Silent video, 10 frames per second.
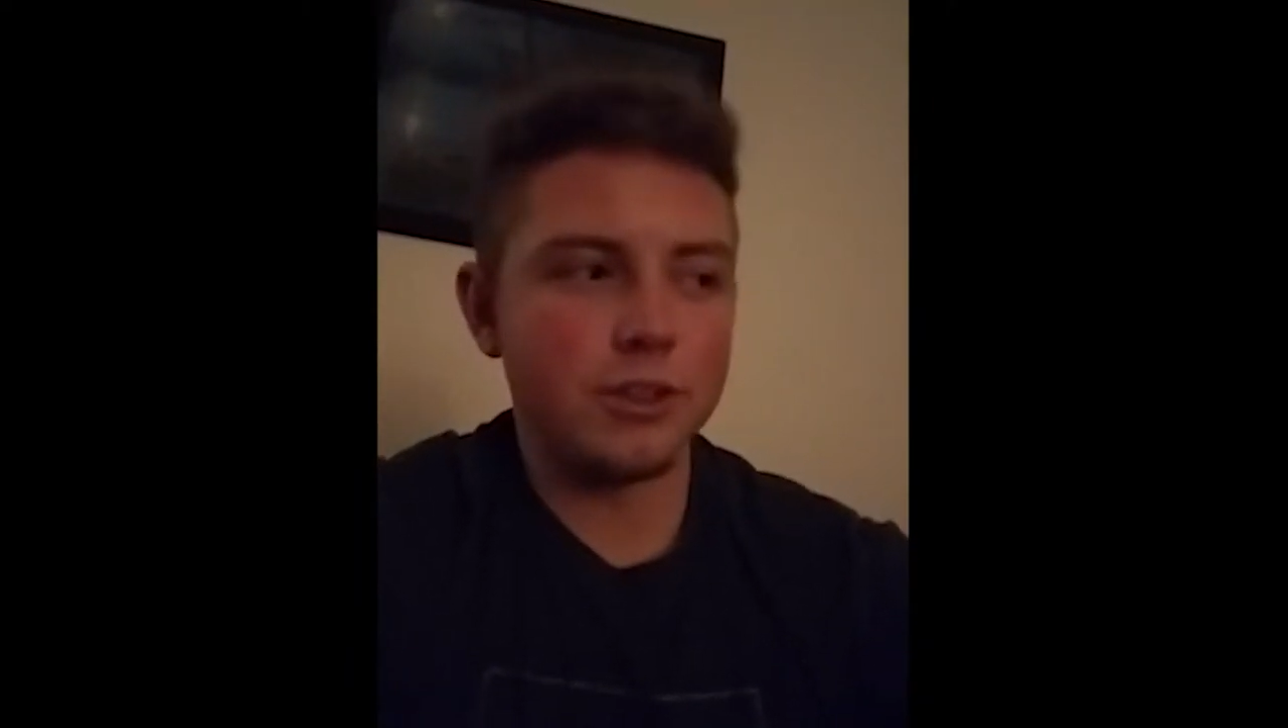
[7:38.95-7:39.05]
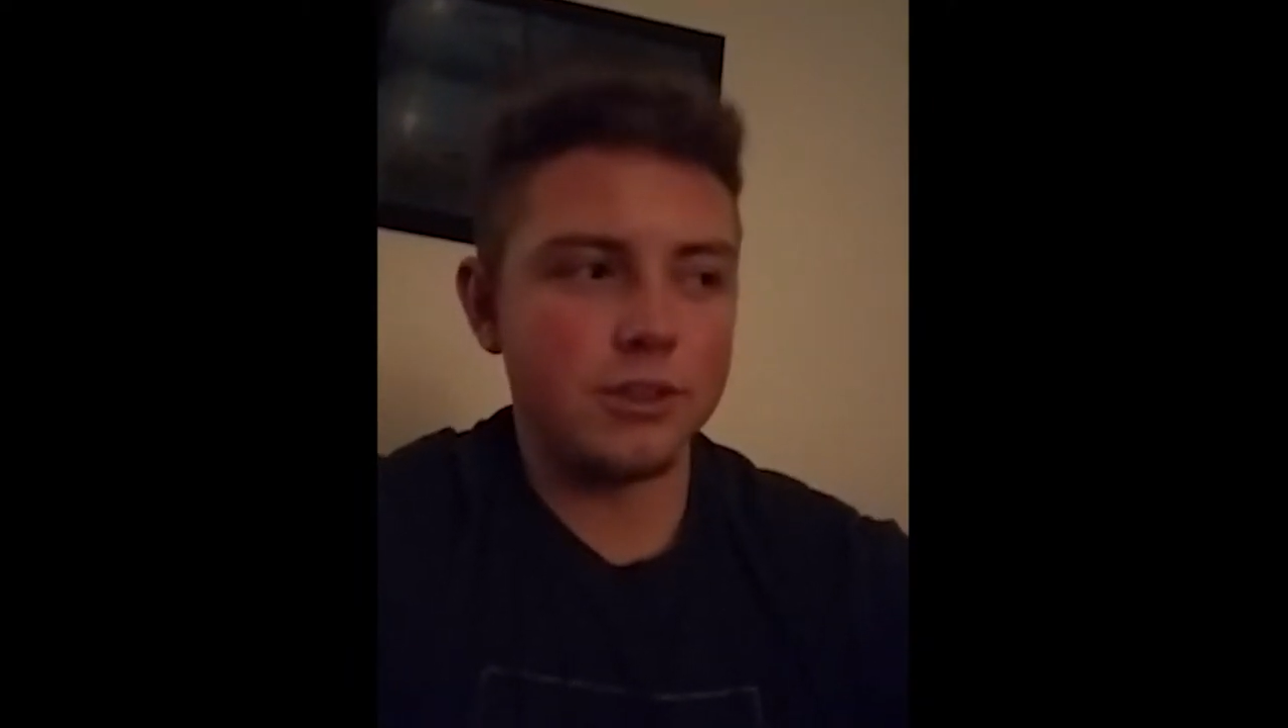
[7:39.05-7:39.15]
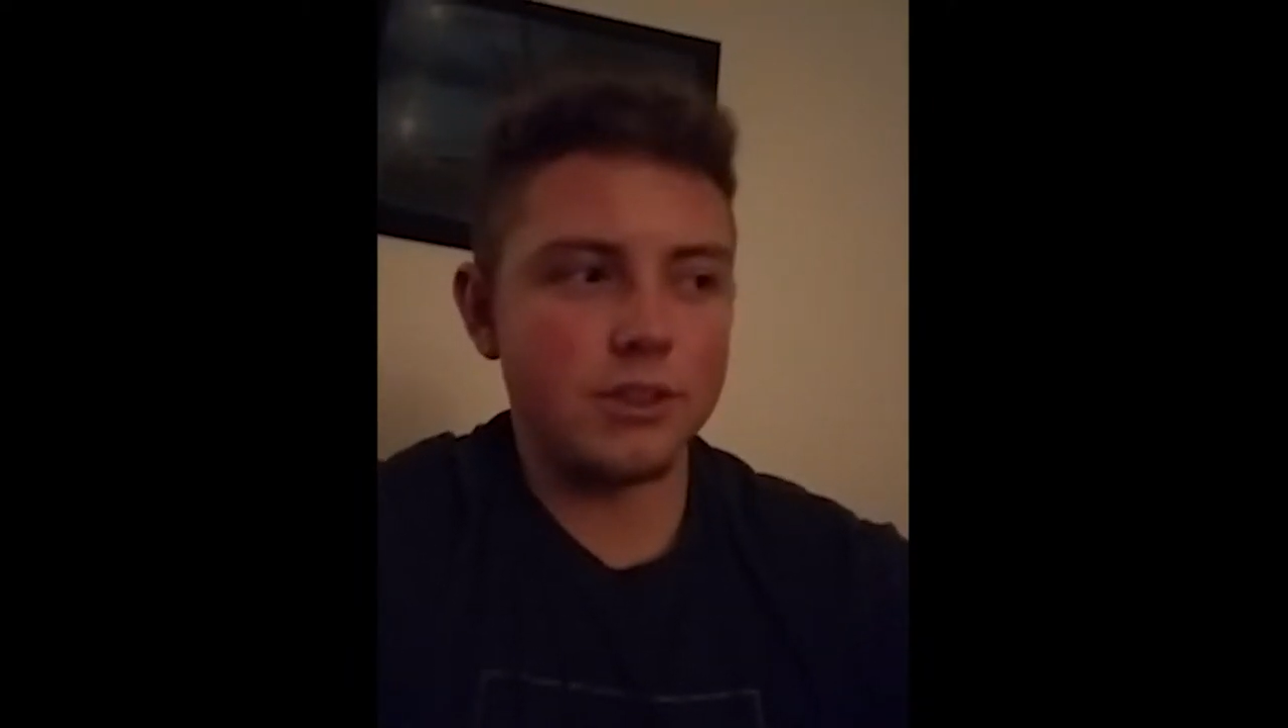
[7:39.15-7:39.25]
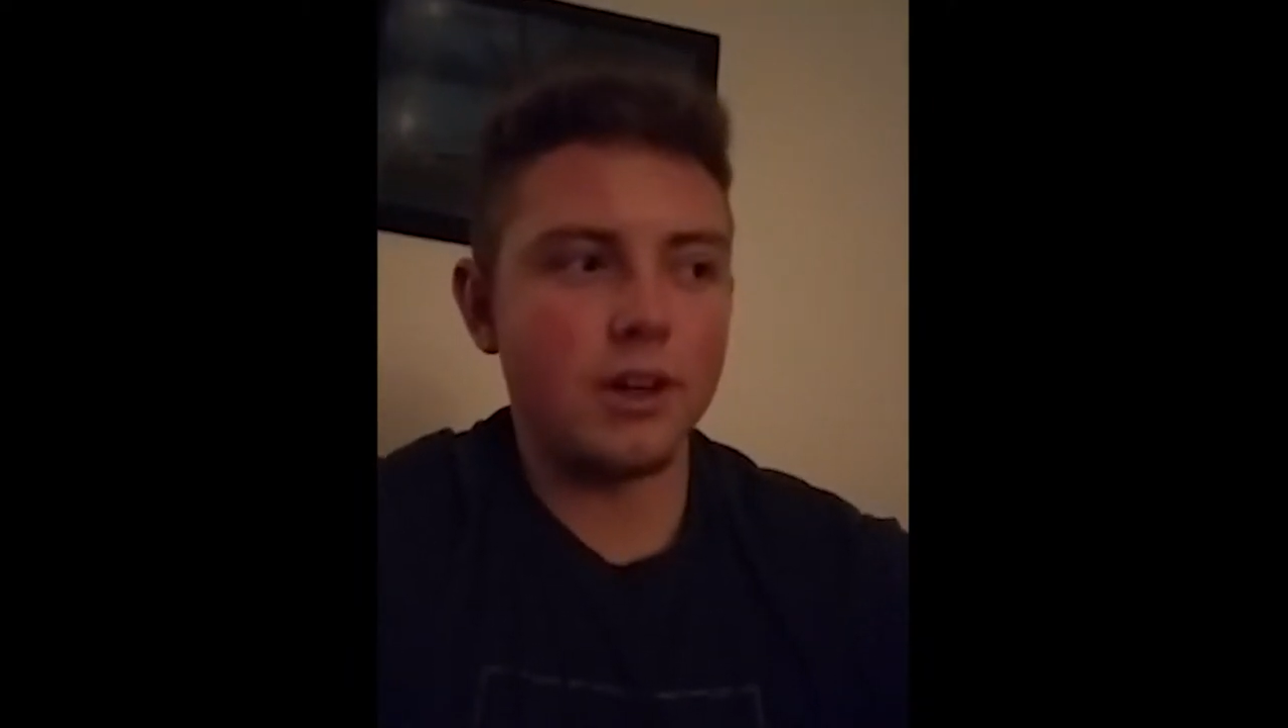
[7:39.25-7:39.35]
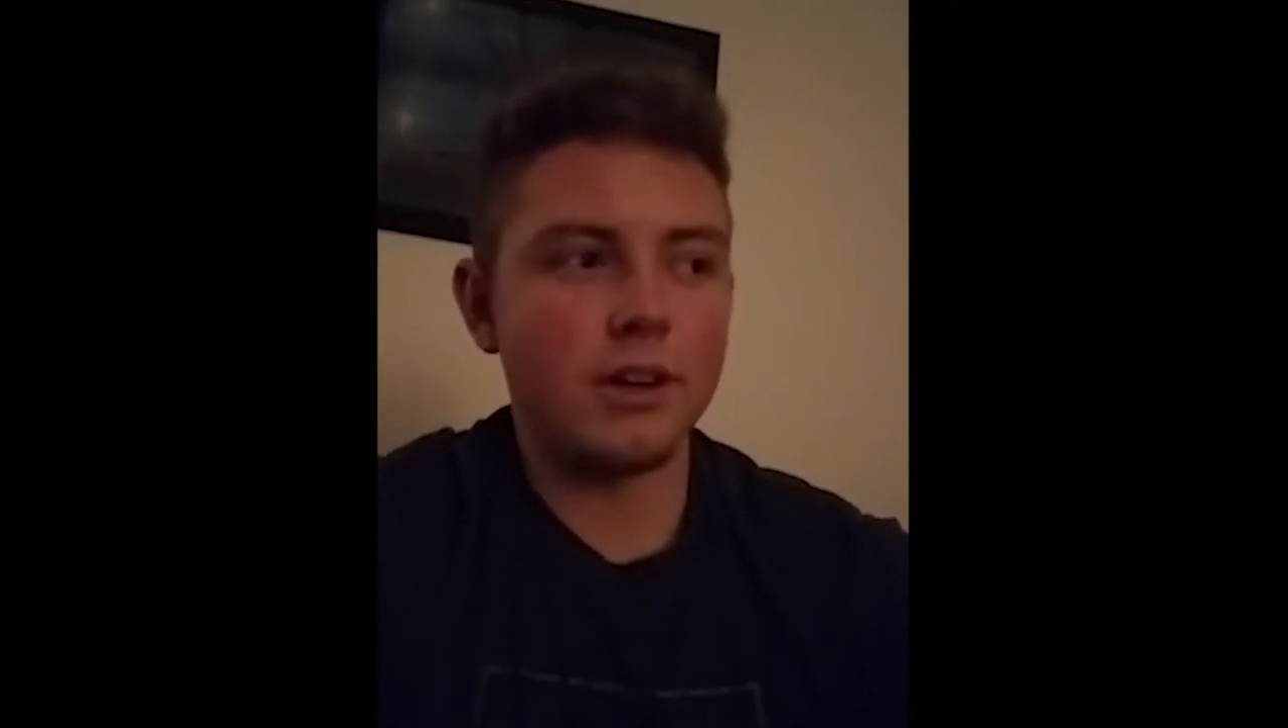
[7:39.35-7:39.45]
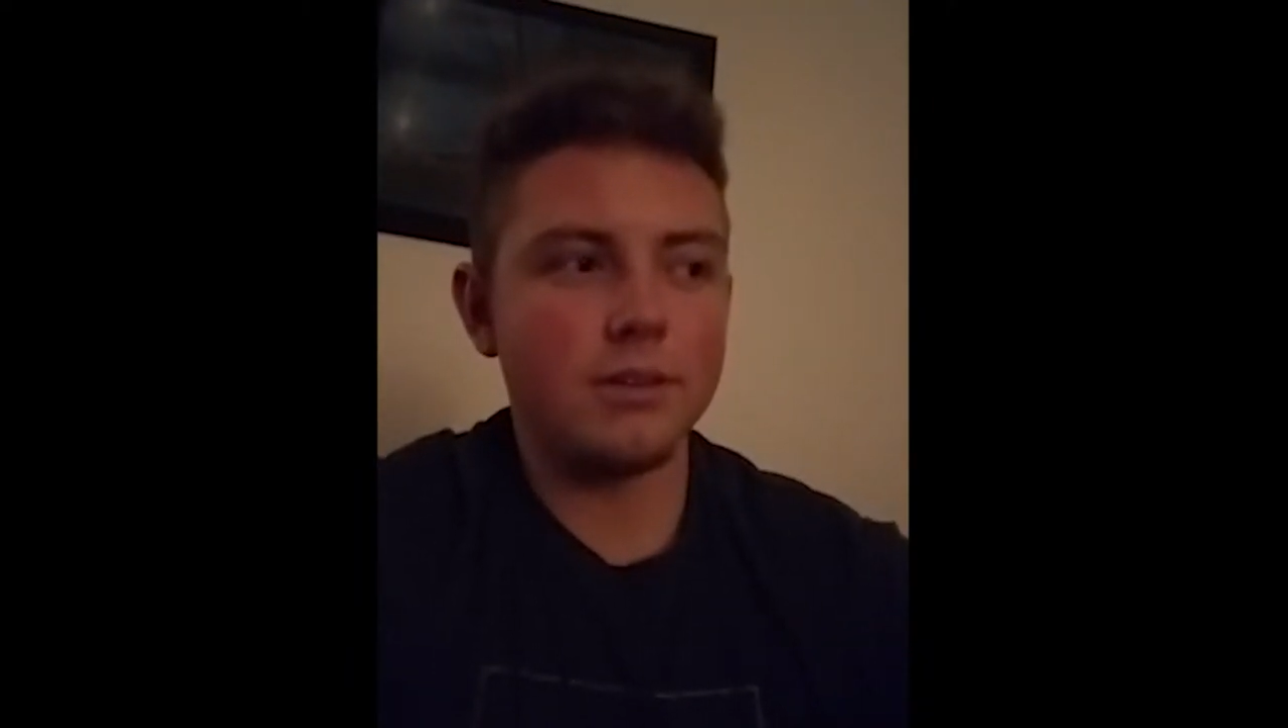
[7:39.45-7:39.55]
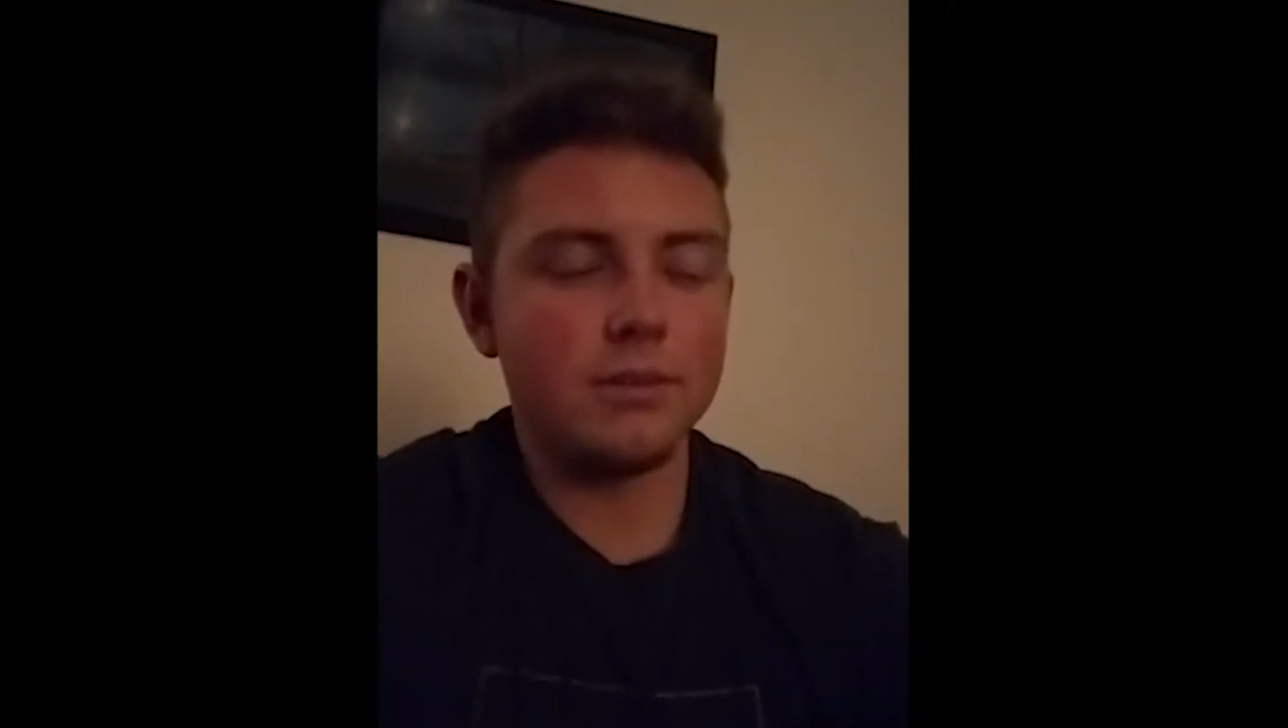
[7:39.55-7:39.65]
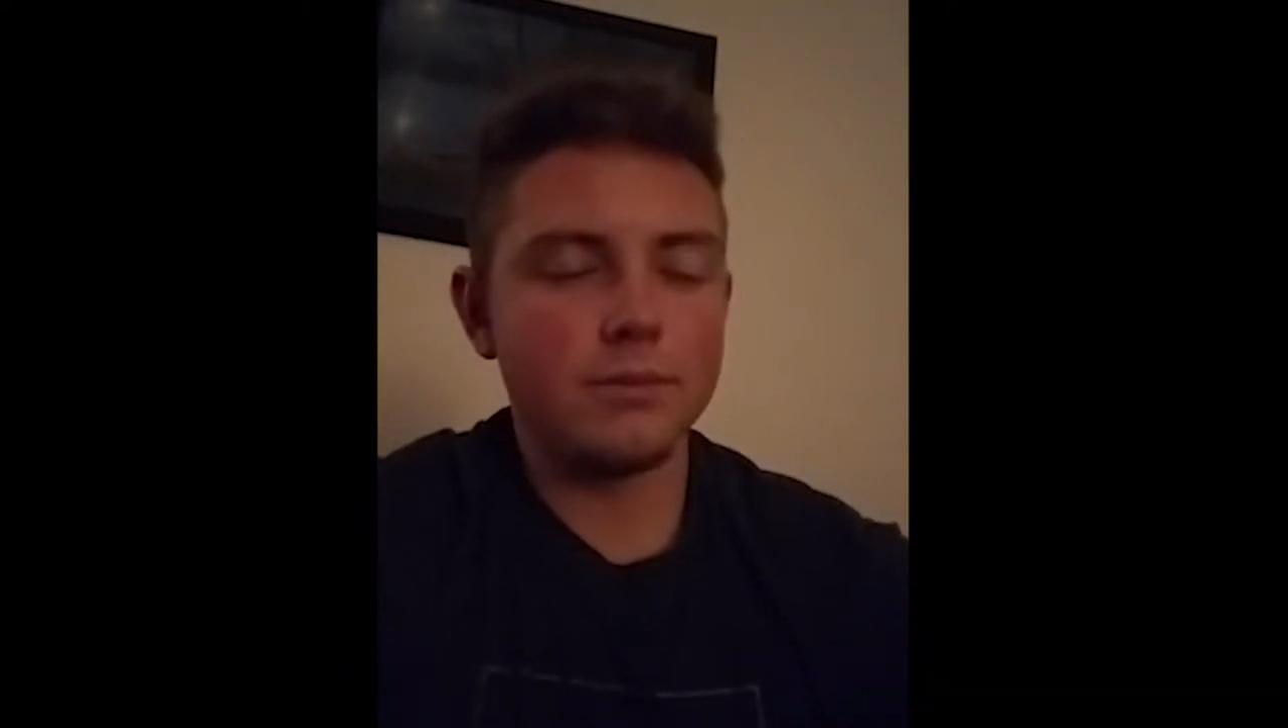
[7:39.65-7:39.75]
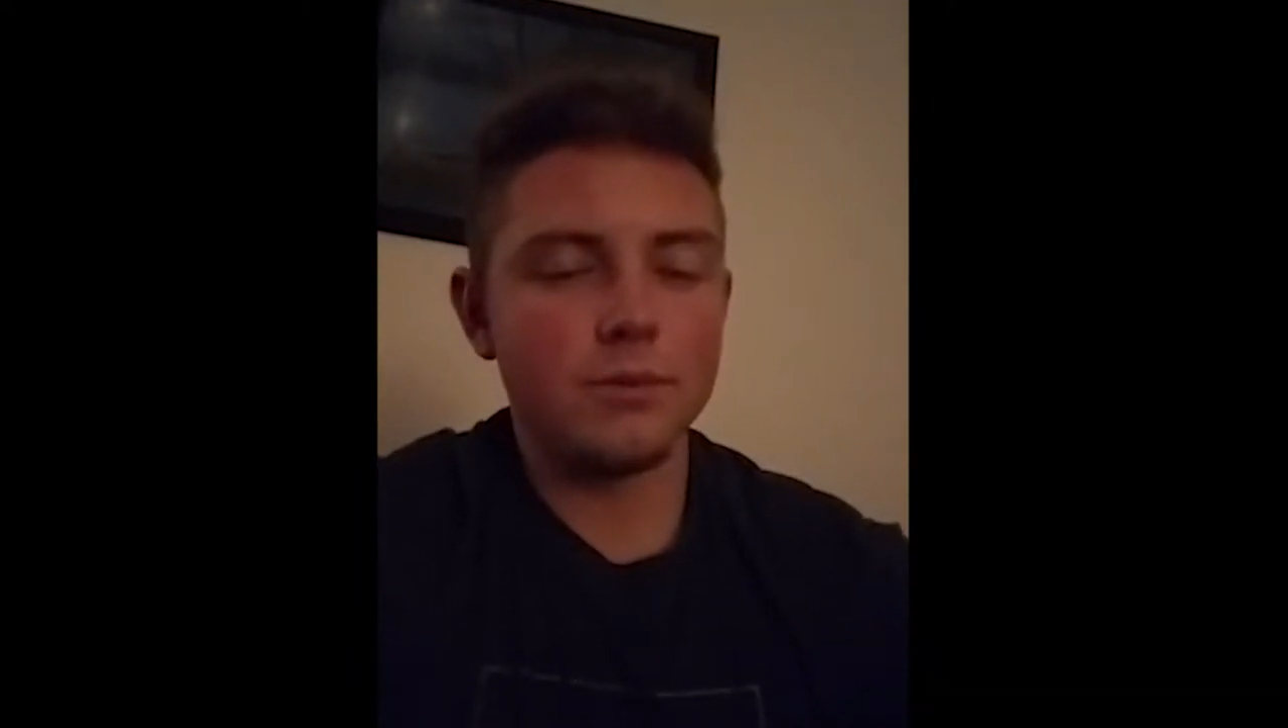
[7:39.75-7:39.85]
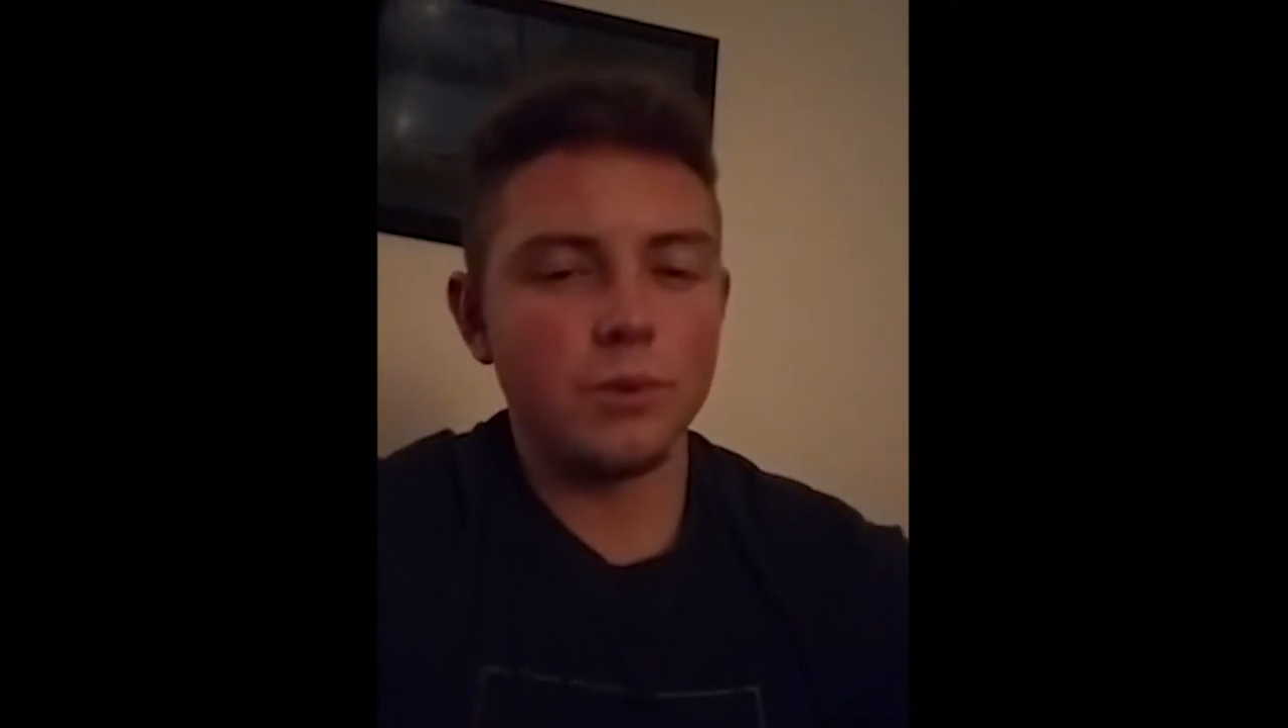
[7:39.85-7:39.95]
You should
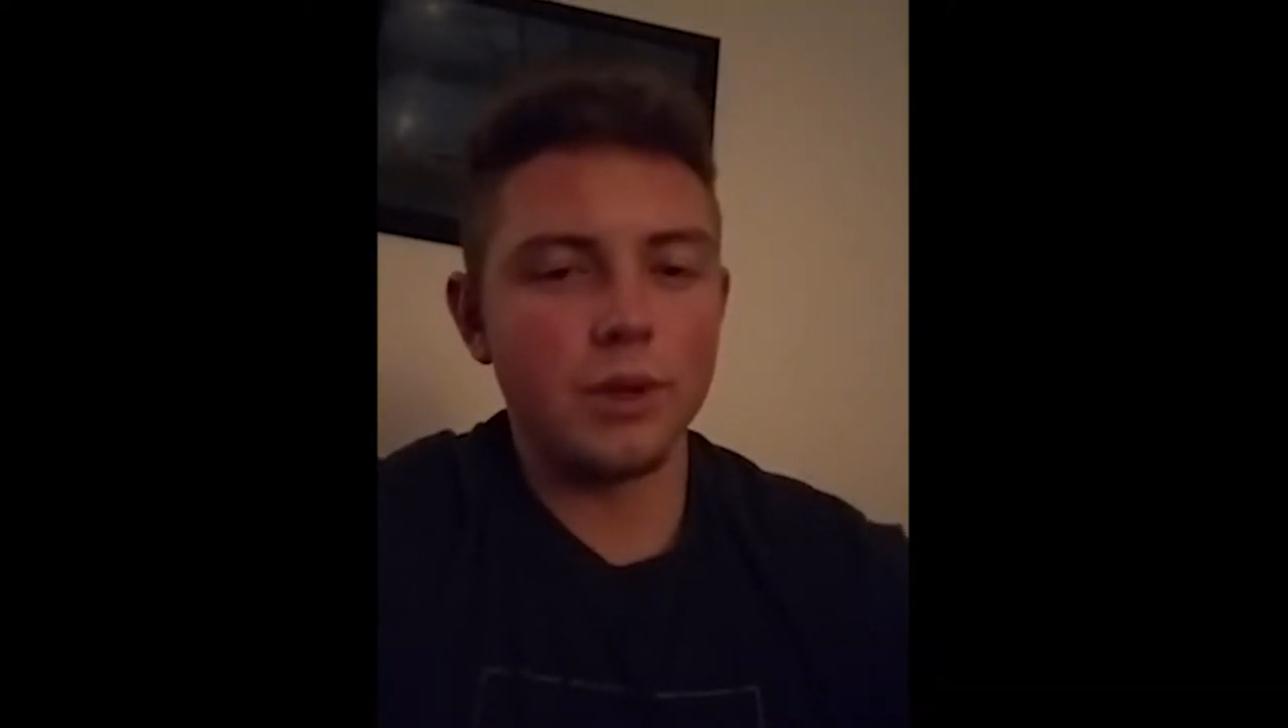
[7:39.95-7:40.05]
start